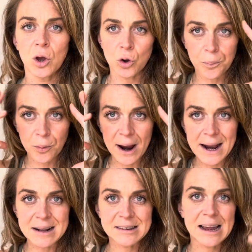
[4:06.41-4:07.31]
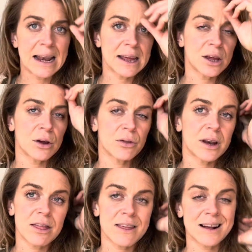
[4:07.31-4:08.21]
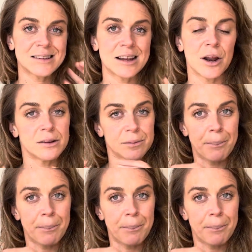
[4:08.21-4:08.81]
Your brain is telling you that it thinks it knows